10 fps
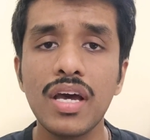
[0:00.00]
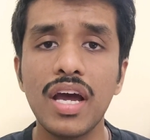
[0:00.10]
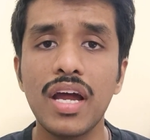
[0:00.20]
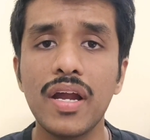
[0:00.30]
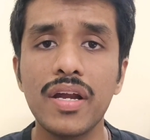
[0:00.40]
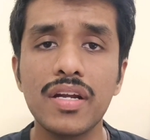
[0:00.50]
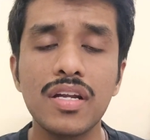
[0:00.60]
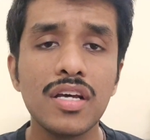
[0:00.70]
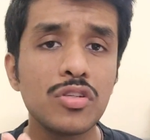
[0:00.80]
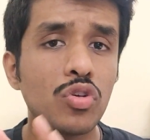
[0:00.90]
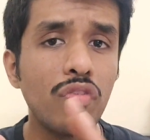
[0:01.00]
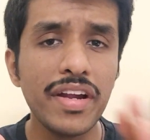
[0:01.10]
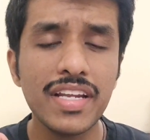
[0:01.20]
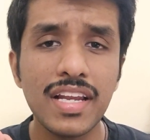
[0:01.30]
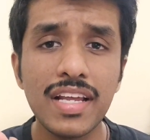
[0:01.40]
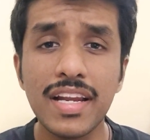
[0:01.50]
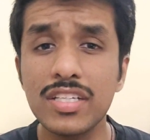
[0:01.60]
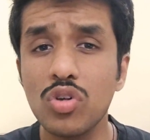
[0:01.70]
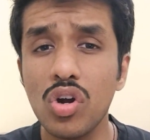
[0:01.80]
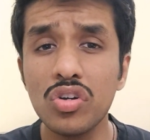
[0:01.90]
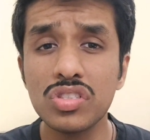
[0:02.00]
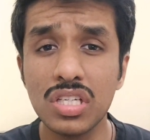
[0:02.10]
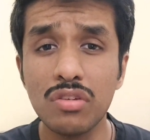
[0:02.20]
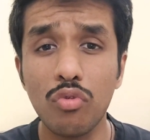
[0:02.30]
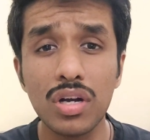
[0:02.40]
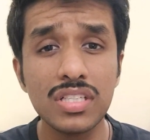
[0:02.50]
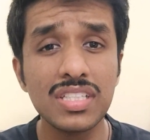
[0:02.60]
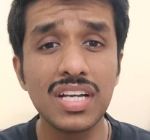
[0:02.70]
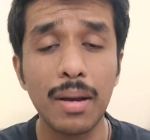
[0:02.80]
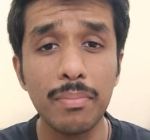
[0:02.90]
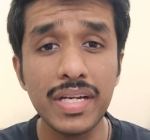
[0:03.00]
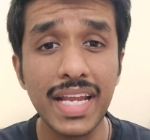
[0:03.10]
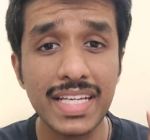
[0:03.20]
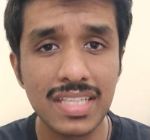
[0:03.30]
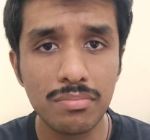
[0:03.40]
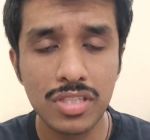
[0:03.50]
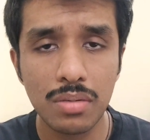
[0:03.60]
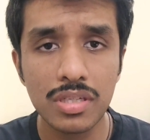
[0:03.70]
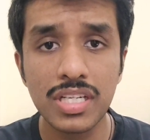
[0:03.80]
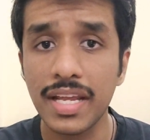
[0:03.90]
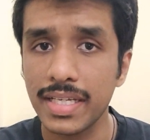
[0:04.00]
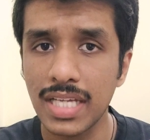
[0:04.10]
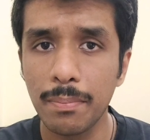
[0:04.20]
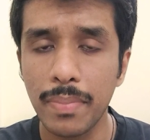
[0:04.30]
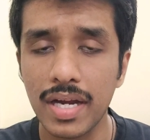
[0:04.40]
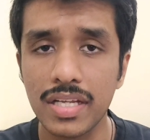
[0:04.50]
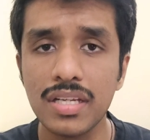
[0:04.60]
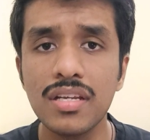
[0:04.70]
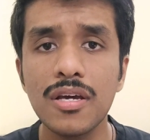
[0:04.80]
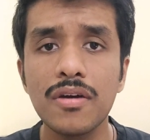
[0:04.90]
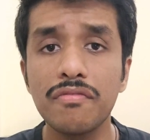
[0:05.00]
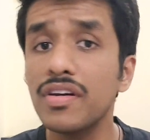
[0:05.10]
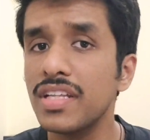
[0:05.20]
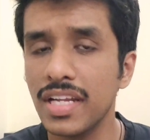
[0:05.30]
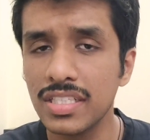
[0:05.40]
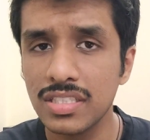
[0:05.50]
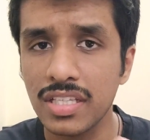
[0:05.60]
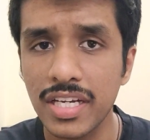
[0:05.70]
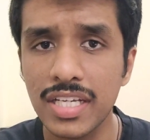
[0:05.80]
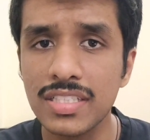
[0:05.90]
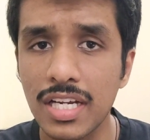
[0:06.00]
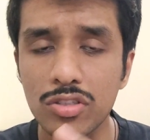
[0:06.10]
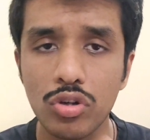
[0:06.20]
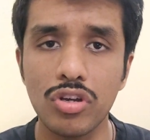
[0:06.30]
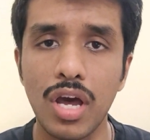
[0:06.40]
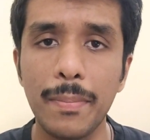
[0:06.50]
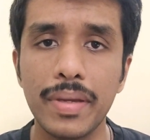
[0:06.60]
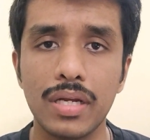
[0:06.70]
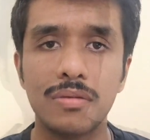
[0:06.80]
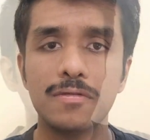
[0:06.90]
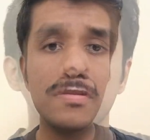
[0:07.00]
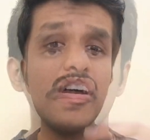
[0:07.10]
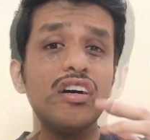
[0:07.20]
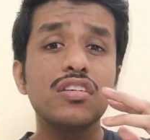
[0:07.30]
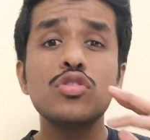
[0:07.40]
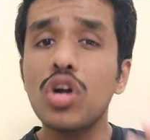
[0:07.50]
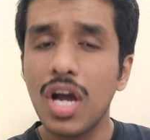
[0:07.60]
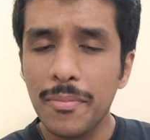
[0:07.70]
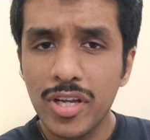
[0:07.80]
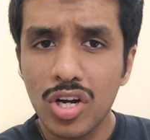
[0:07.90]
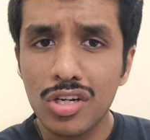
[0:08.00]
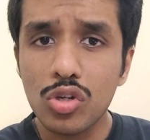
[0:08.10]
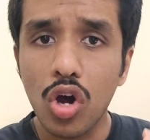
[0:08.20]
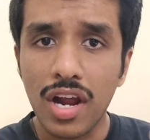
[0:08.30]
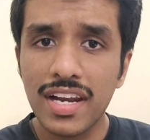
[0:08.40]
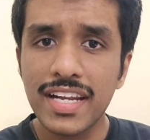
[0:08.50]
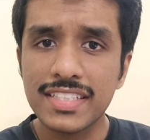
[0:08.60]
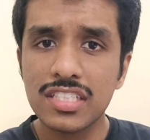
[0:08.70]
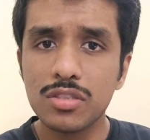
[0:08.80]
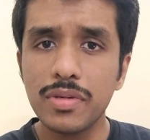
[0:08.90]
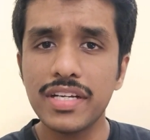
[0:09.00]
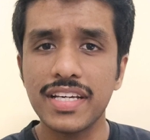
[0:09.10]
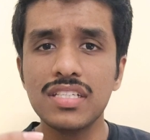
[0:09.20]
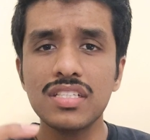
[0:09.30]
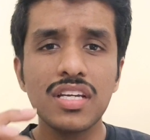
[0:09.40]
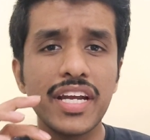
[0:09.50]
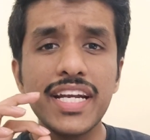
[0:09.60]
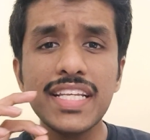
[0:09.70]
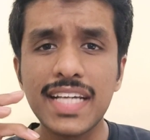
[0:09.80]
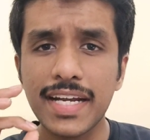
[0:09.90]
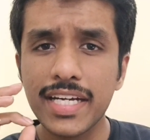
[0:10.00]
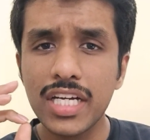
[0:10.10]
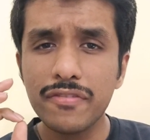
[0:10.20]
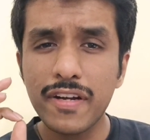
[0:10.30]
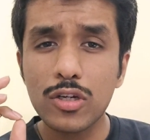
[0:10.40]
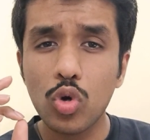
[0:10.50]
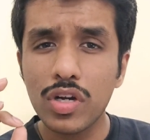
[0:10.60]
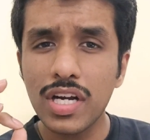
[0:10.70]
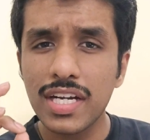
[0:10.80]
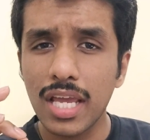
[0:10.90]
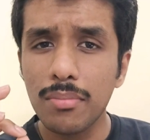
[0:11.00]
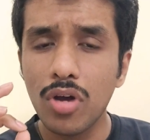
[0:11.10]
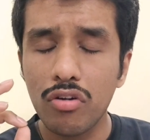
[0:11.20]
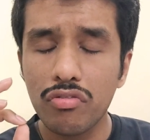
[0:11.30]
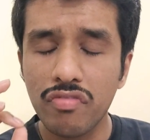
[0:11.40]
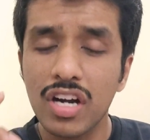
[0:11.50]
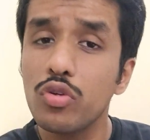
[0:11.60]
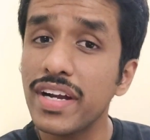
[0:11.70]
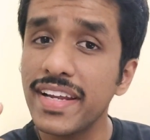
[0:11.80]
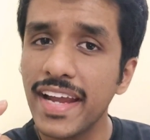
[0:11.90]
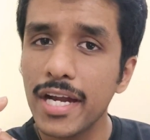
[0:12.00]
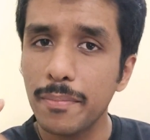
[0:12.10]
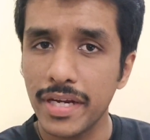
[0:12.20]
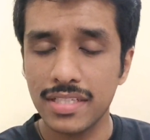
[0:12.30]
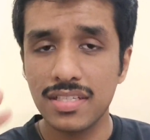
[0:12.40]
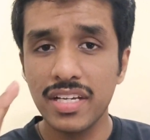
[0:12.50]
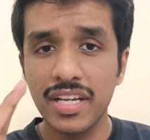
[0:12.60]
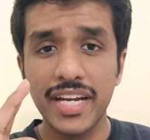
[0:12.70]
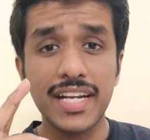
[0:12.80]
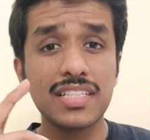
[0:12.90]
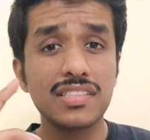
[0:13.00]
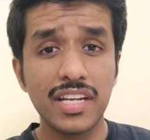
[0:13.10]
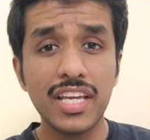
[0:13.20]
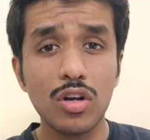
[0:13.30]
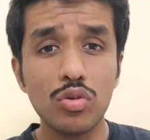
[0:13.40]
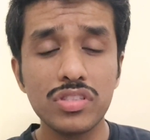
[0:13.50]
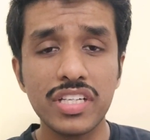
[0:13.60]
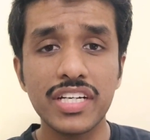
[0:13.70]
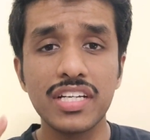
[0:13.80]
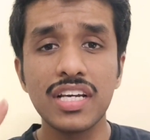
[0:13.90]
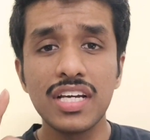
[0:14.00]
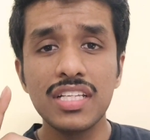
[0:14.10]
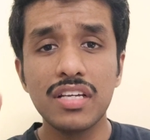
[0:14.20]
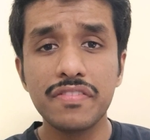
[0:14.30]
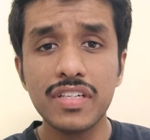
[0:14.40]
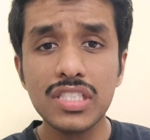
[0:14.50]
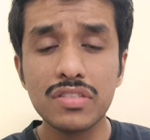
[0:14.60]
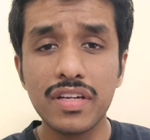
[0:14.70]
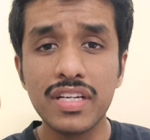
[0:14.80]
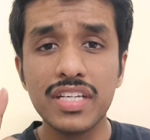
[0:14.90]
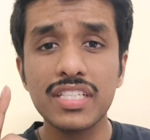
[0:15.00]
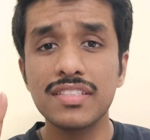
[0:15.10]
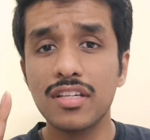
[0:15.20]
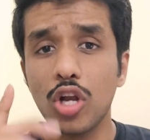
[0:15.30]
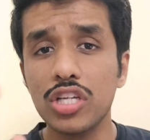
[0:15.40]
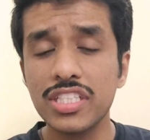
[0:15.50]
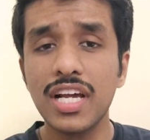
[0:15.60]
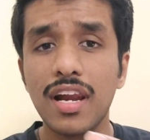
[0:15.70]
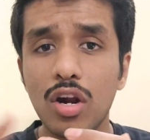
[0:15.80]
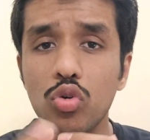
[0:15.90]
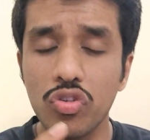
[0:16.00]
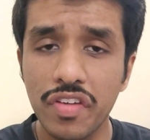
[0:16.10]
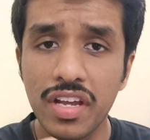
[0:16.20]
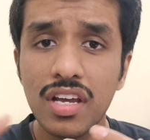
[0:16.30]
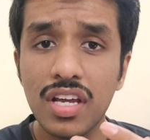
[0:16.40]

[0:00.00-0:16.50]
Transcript: And so why delay? Let's go on to see what is the complete exam syllabus and exam pattern for the next 3 days that is going to happen. So coming on to online assessment test, it is conducted for a total time of 128 minutes. It has 3 rounds in it. The first one is logical round, where